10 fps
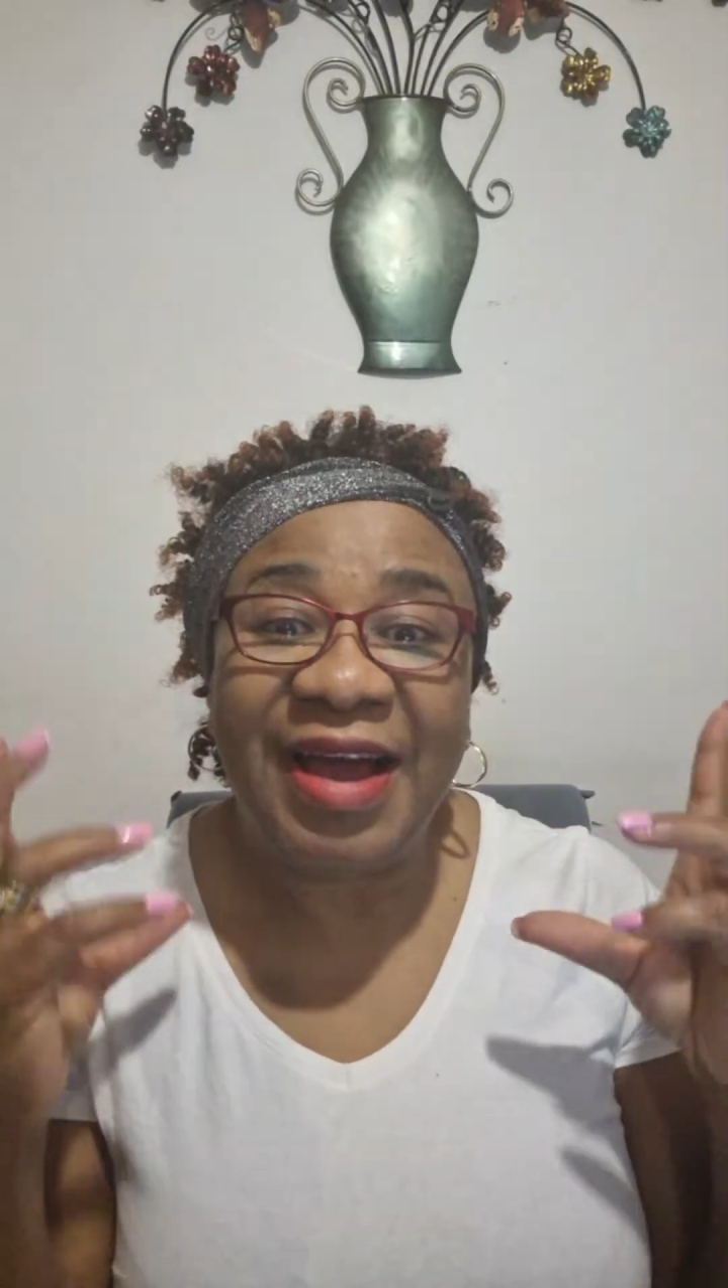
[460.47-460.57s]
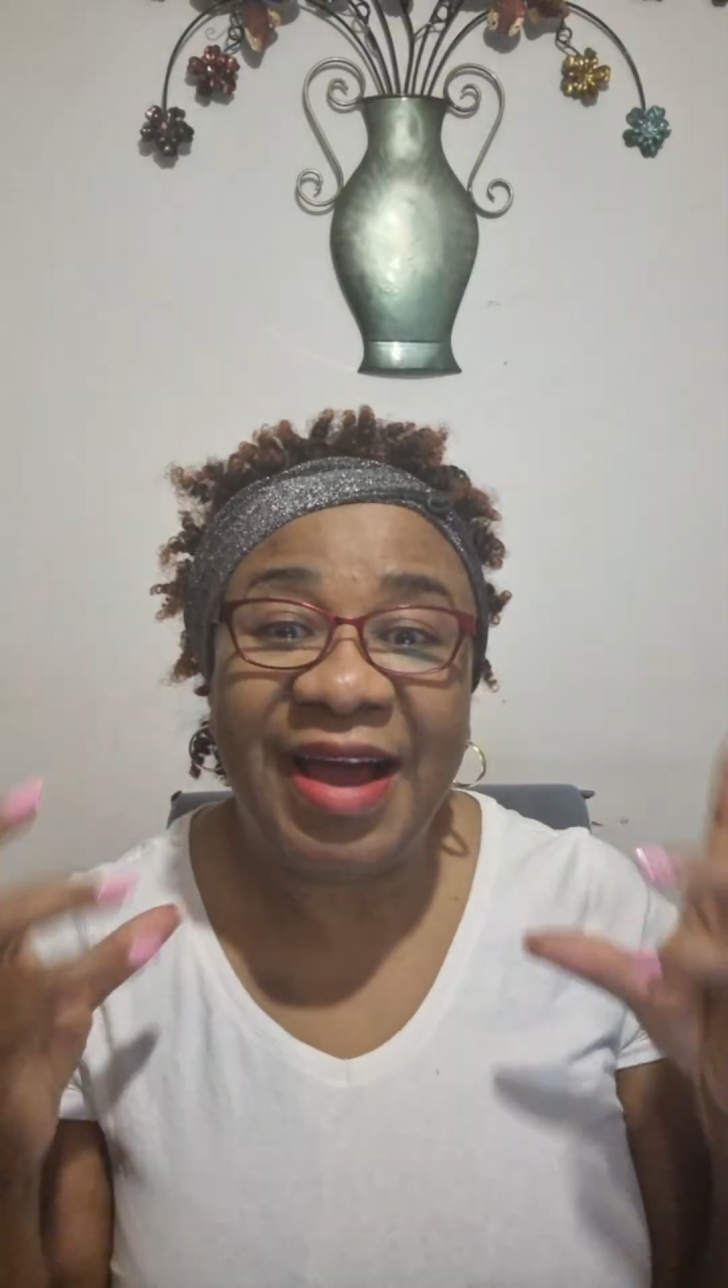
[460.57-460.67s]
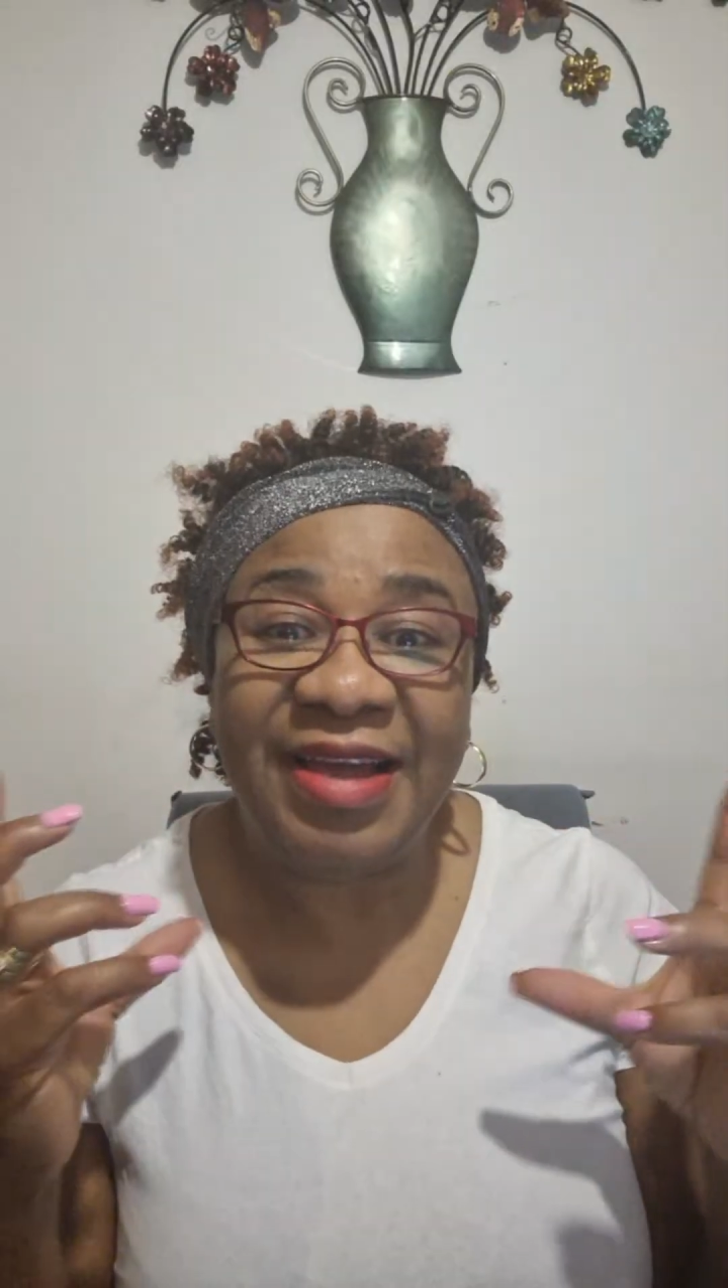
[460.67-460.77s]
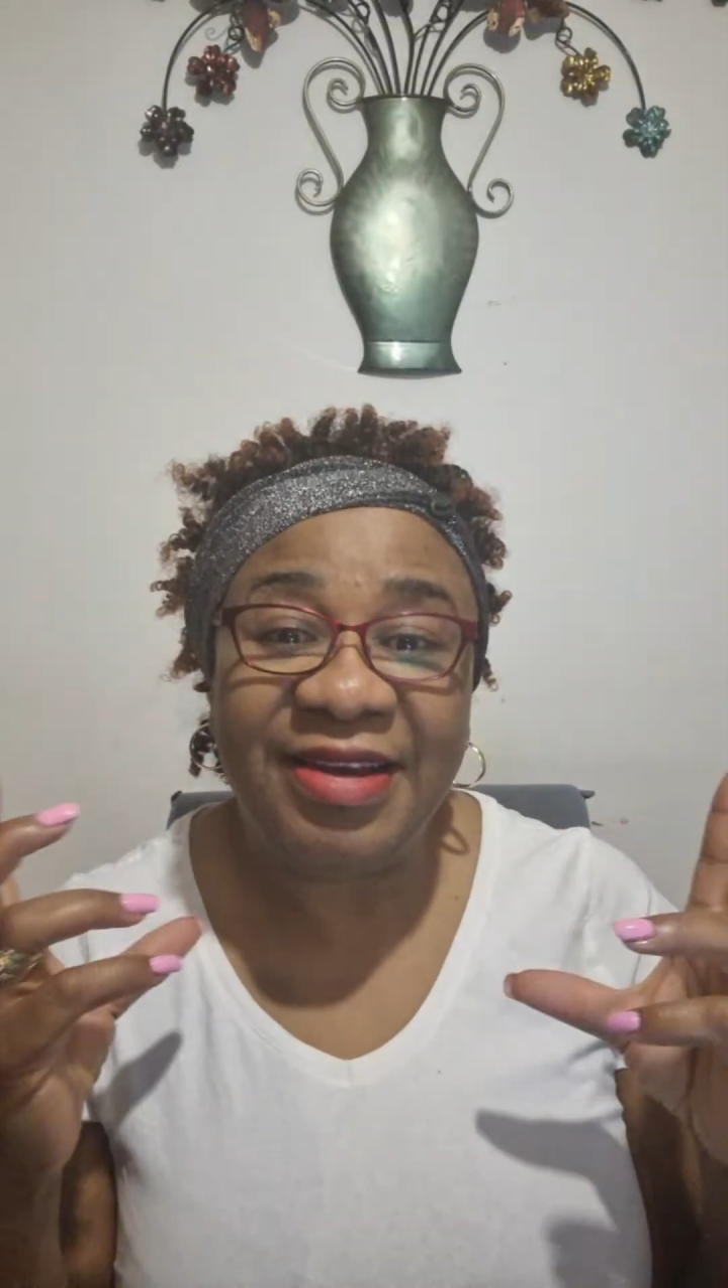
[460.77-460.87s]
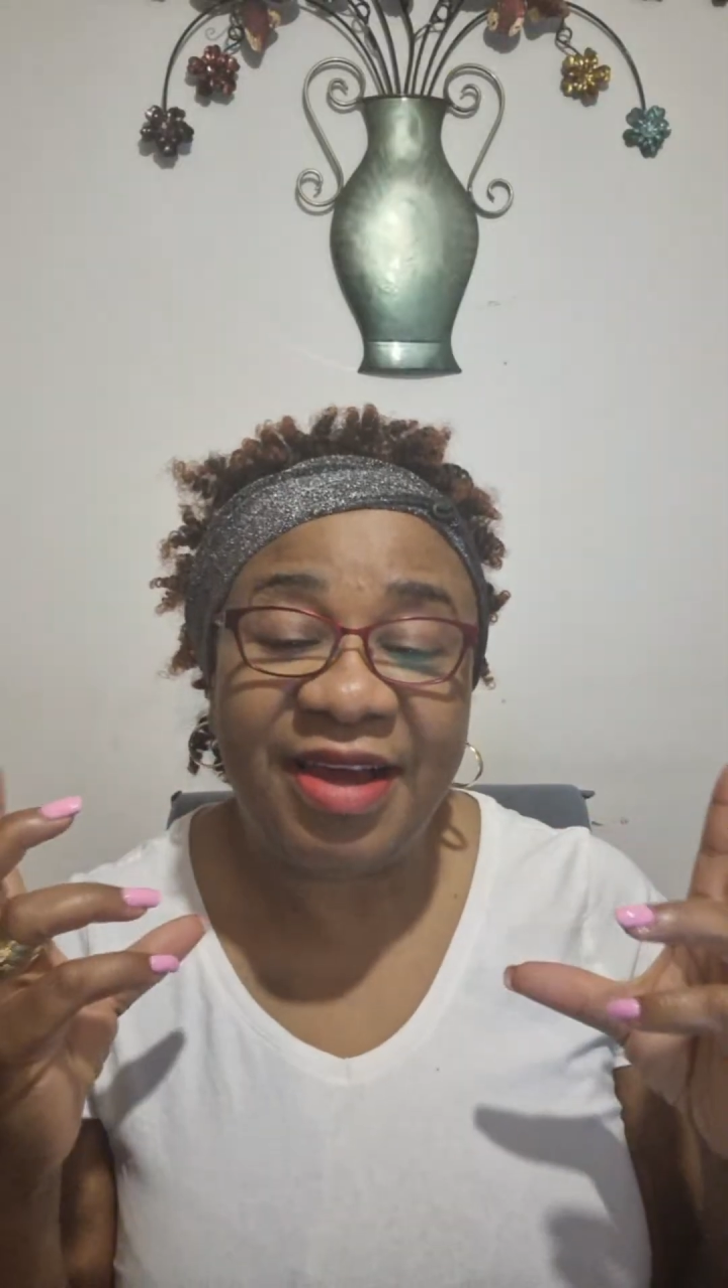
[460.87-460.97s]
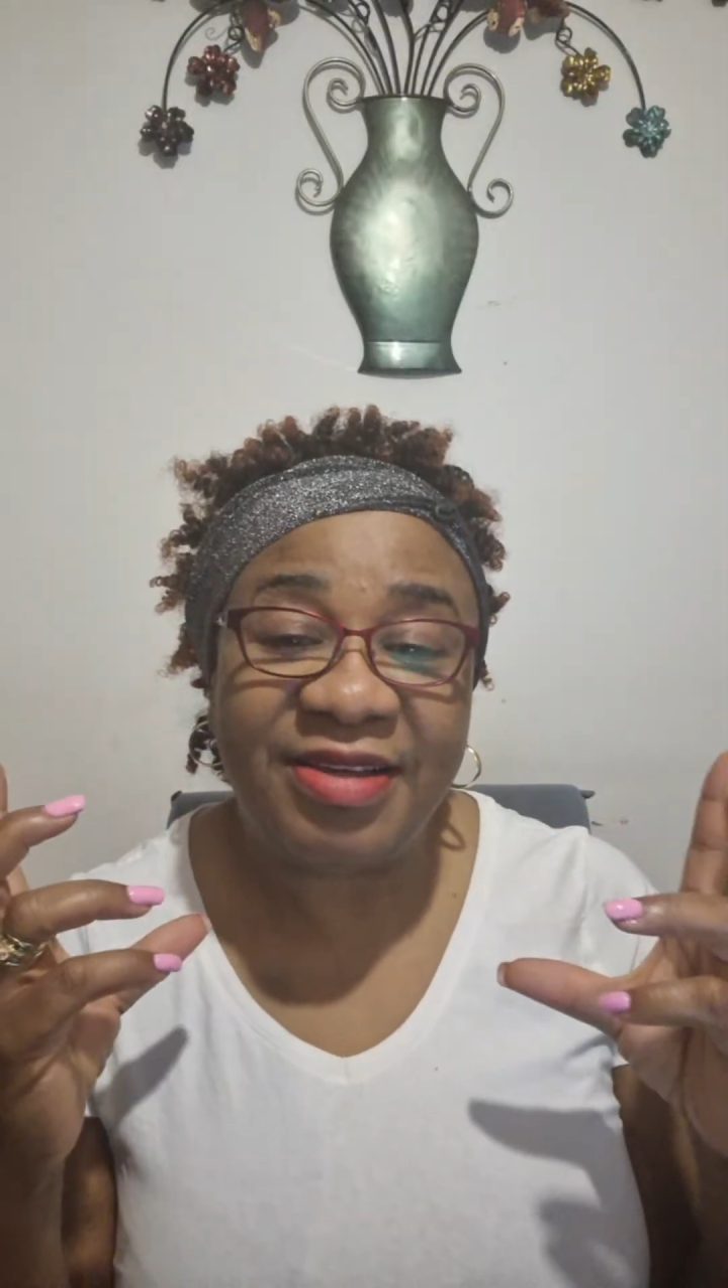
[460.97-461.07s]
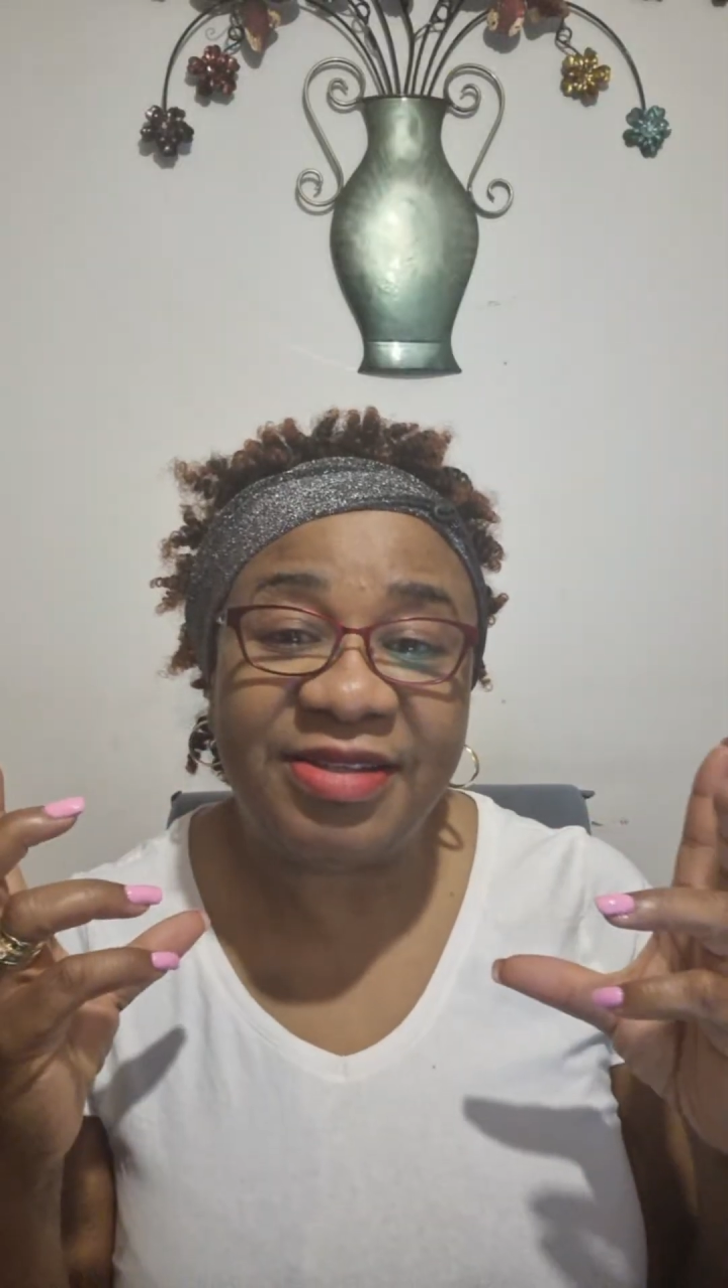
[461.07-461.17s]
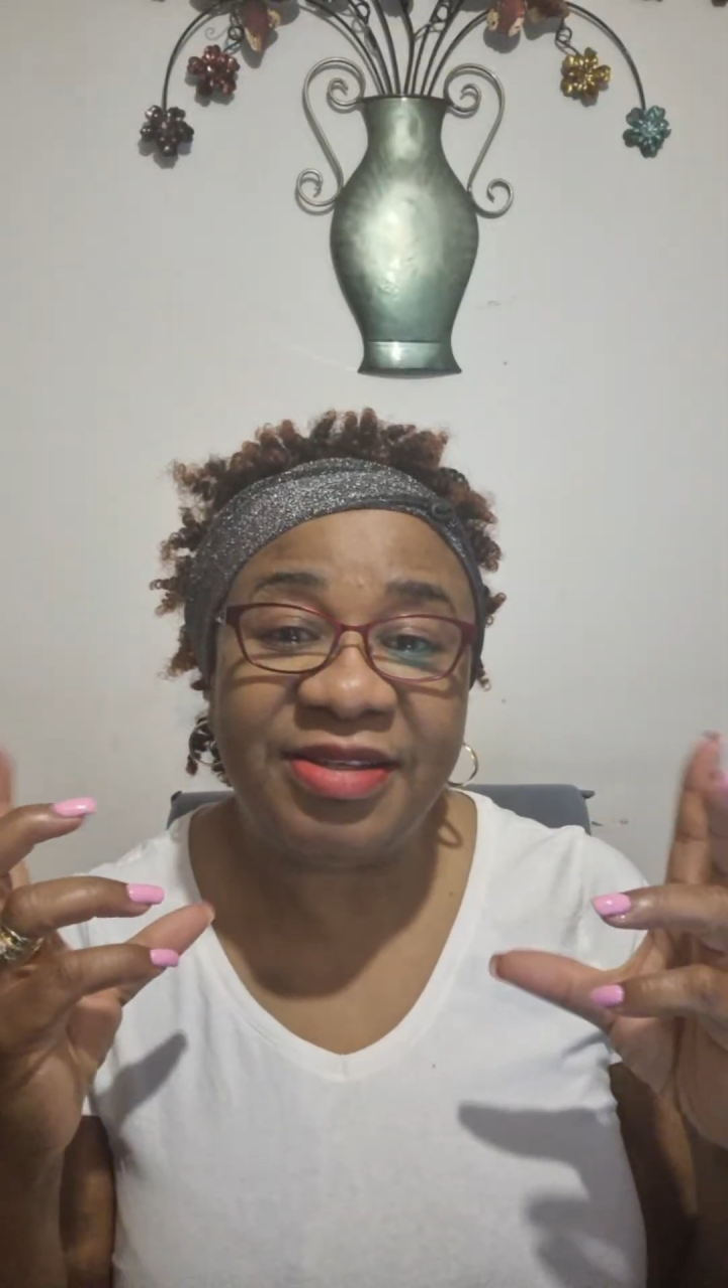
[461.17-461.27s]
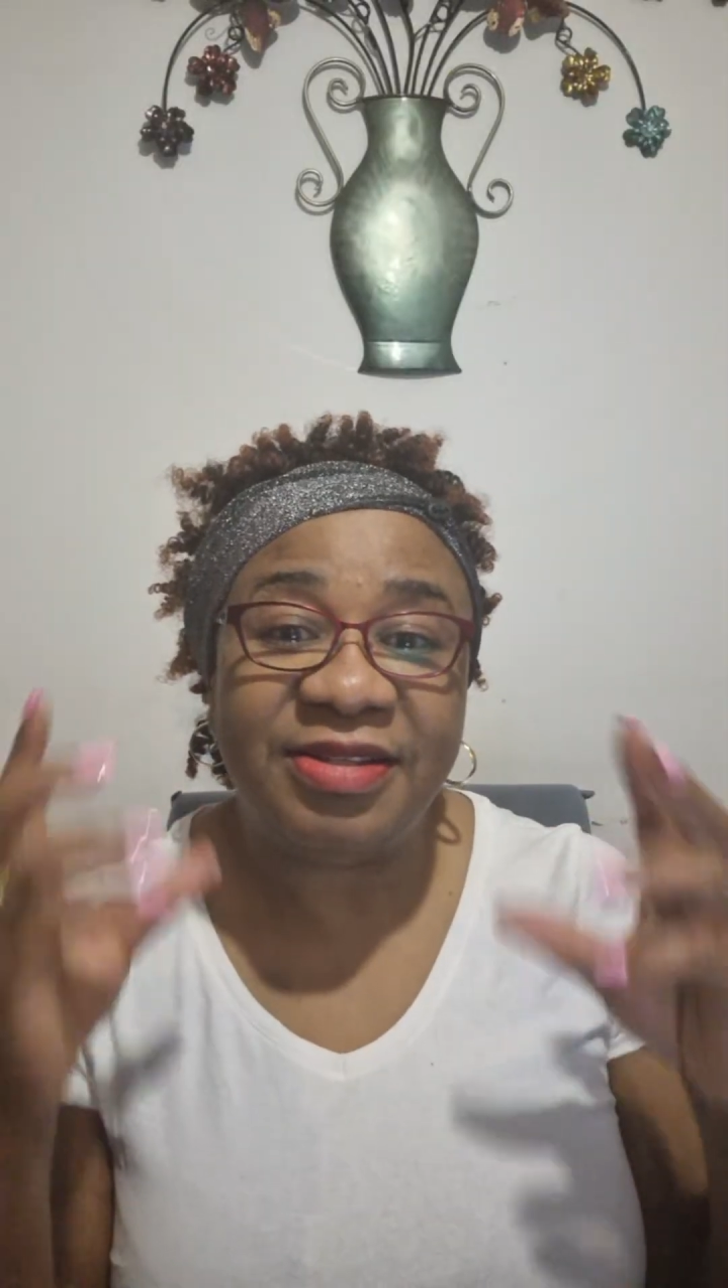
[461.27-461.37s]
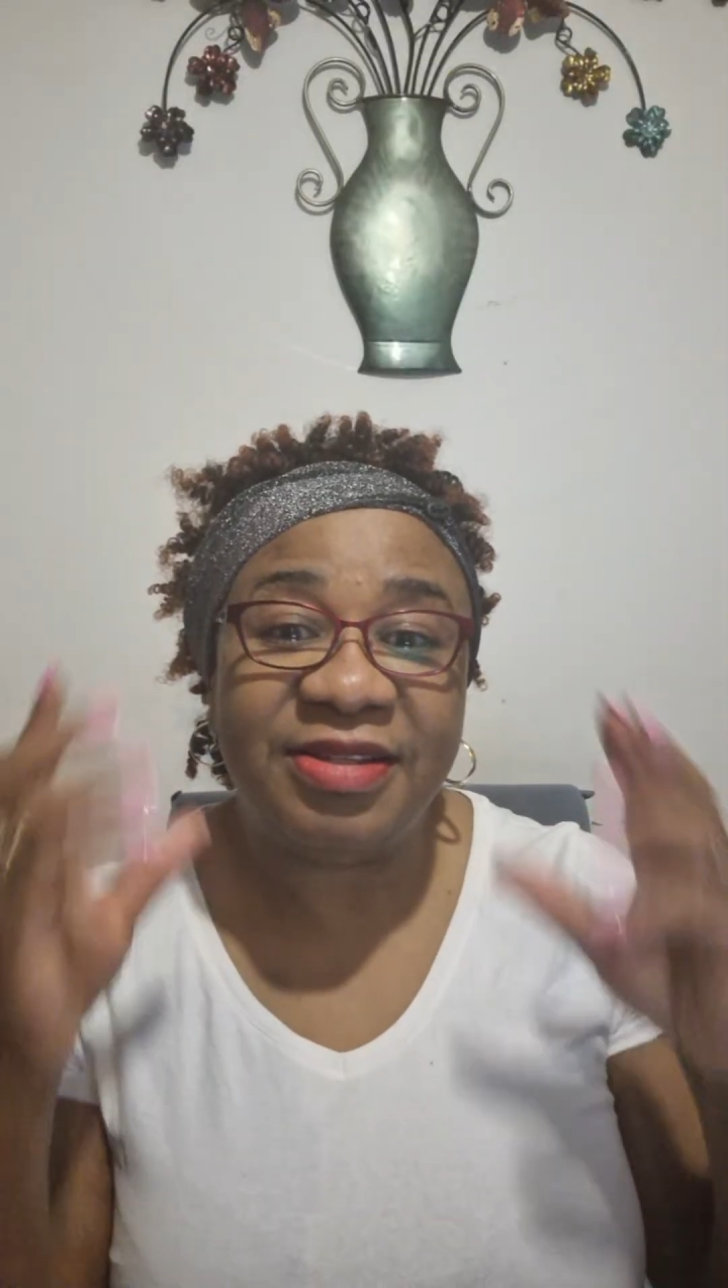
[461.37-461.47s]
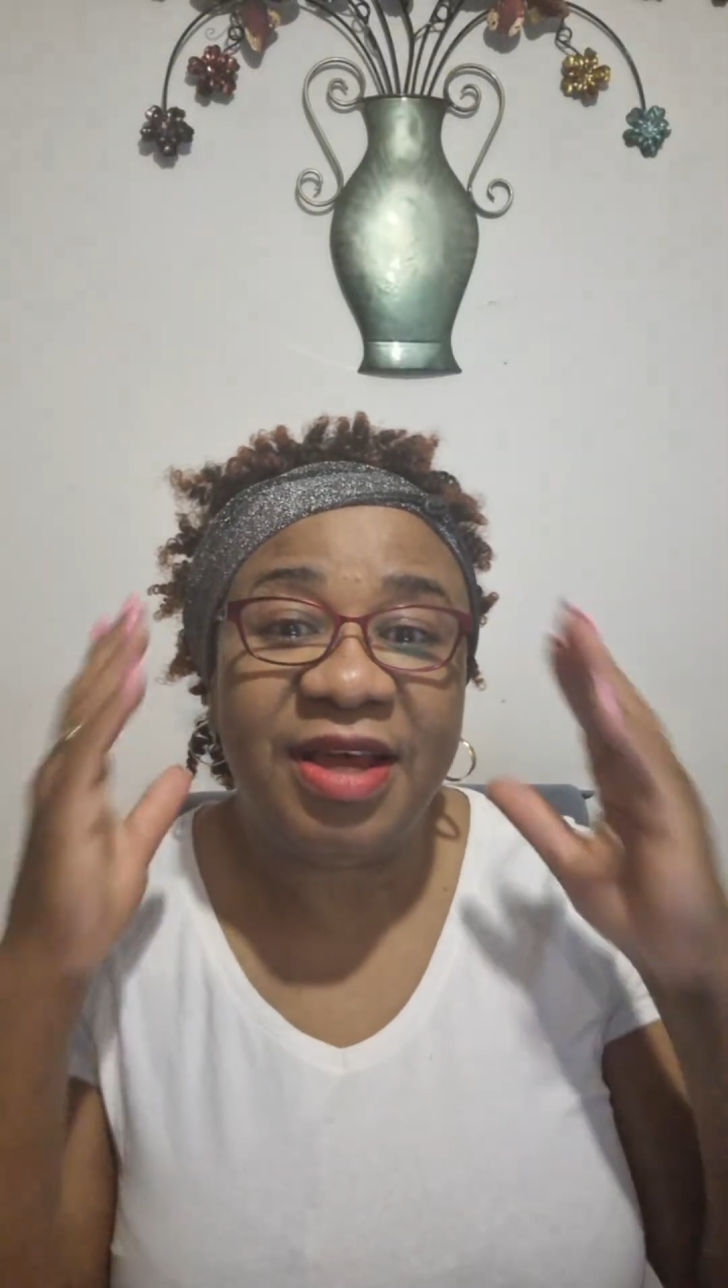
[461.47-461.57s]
eyeglasses,